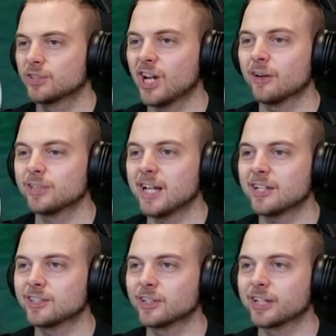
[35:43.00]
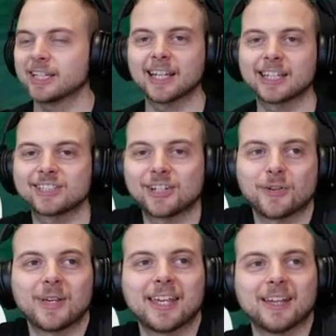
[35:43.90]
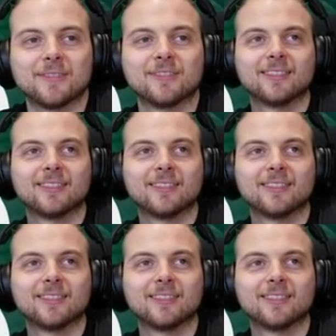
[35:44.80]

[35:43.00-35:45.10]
Charizard's looking like he's gonna eat him.